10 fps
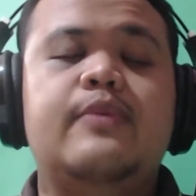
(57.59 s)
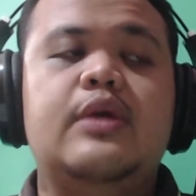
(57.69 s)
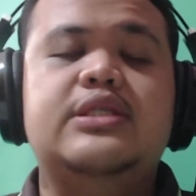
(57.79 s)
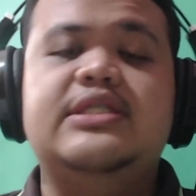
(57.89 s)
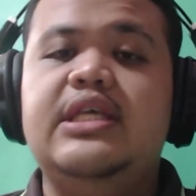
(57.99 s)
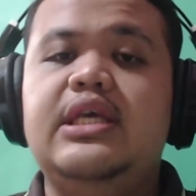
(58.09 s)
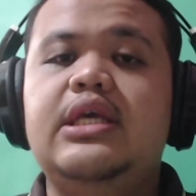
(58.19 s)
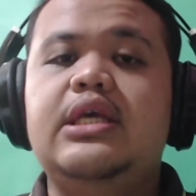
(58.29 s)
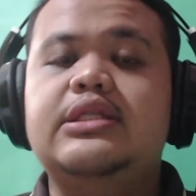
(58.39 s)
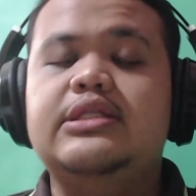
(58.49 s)
C
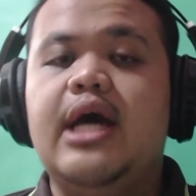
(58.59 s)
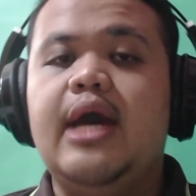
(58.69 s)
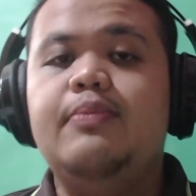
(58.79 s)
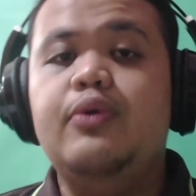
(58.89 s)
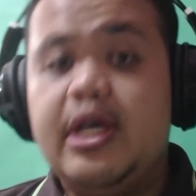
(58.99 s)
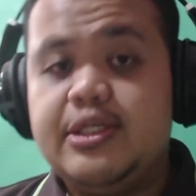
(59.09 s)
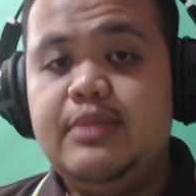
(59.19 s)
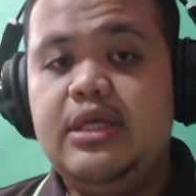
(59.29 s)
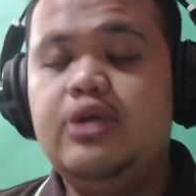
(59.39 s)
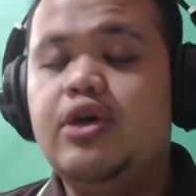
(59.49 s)
type
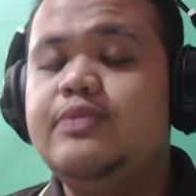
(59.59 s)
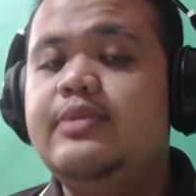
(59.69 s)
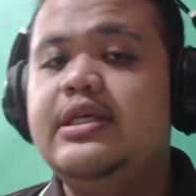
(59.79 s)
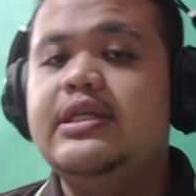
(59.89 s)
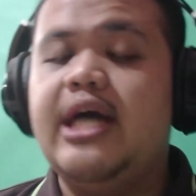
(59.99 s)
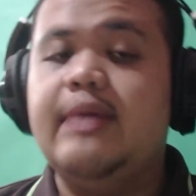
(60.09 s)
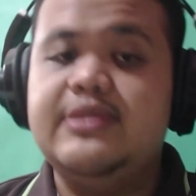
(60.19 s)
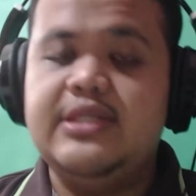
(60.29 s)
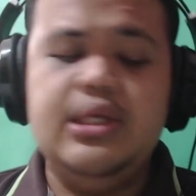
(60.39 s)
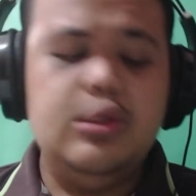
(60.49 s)
USB Type
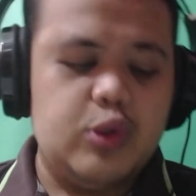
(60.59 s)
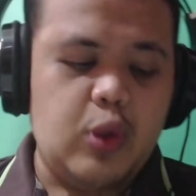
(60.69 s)
C, so